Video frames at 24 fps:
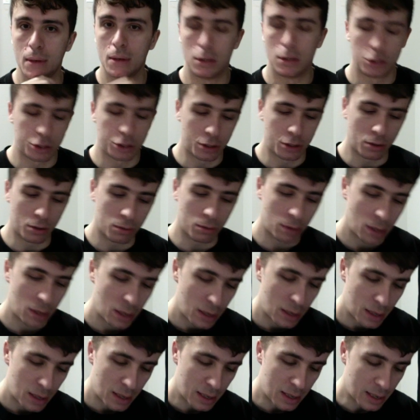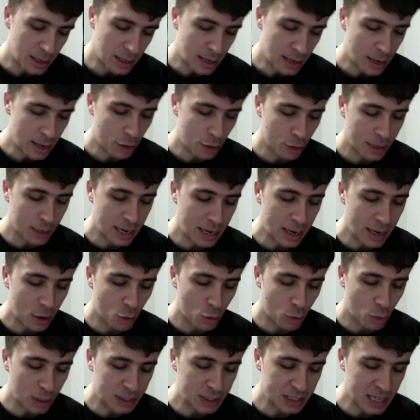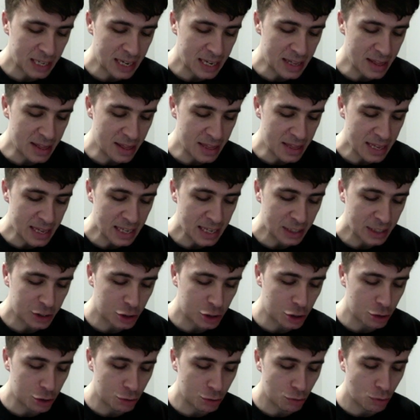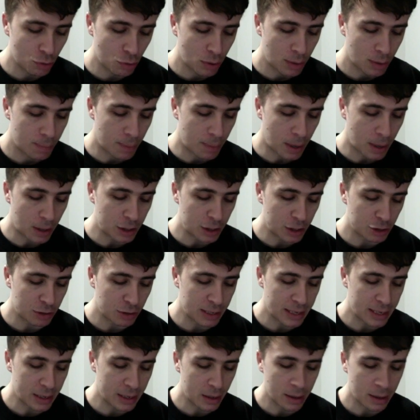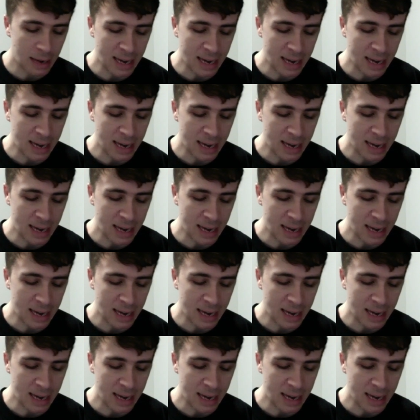So I don't care what's in these two parts right here.